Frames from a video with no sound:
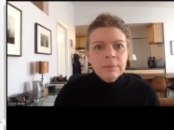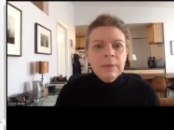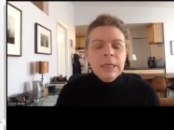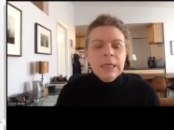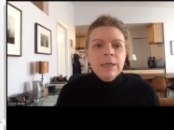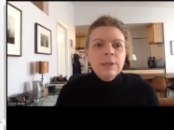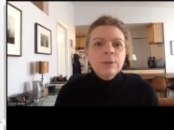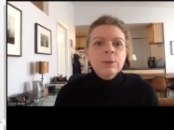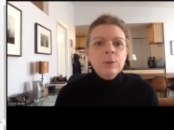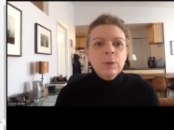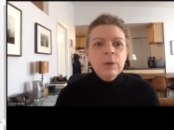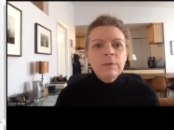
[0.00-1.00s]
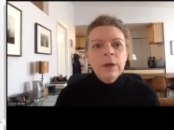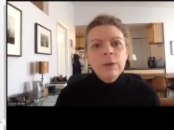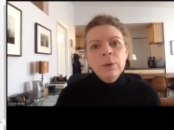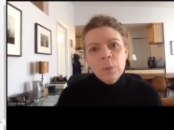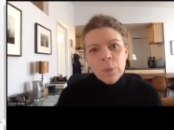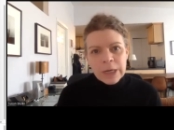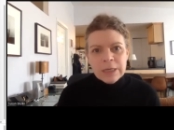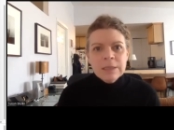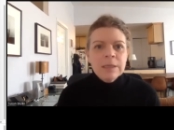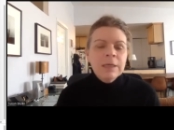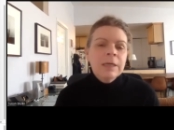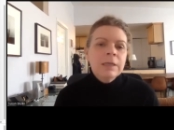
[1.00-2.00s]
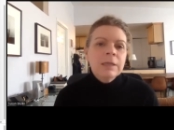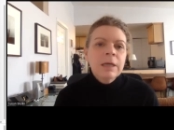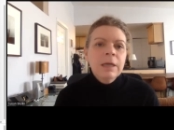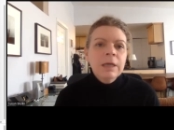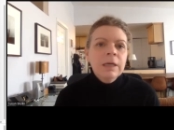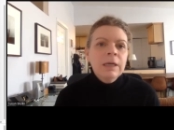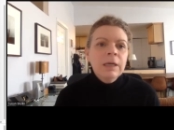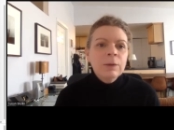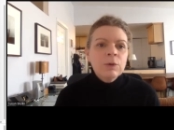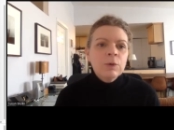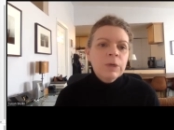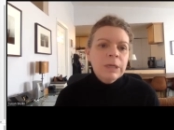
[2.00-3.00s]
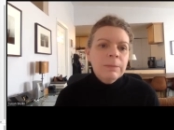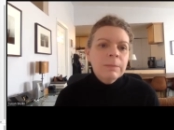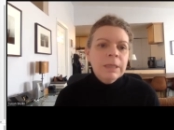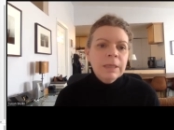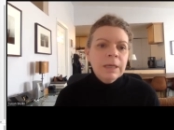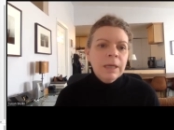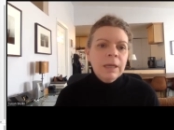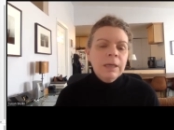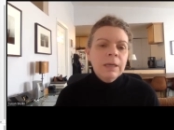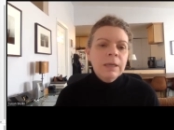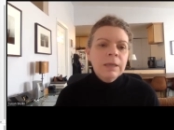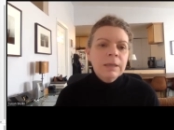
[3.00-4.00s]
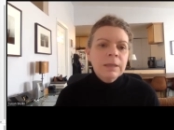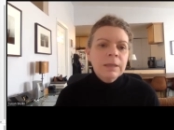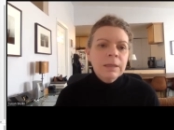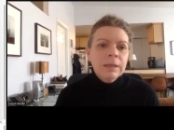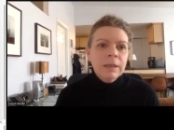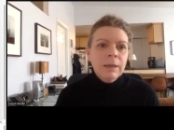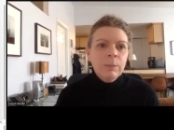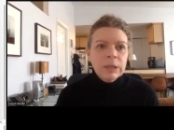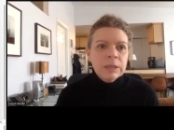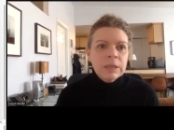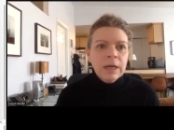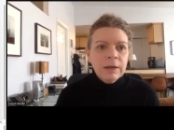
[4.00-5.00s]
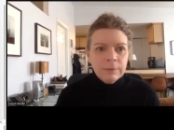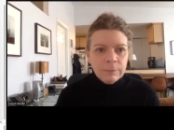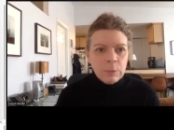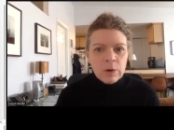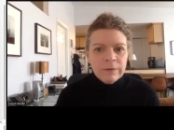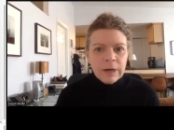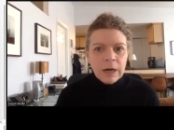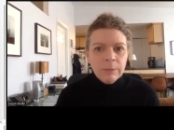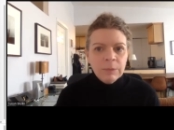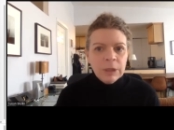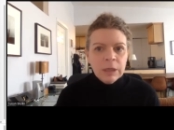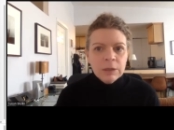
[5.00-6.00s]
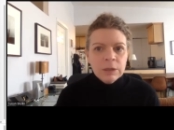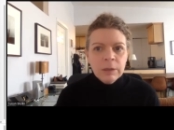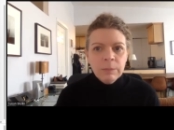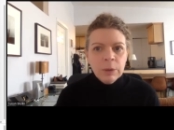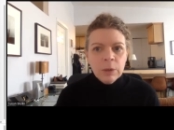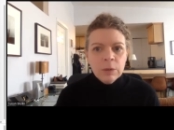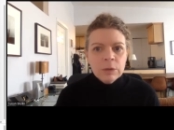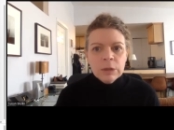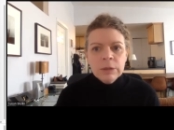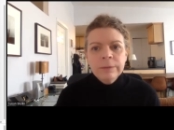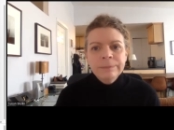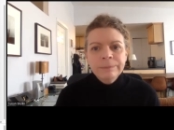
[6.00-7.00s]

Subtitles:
these or sort of other ways that, treatment can embrace kind of a more of a harm reduction approach?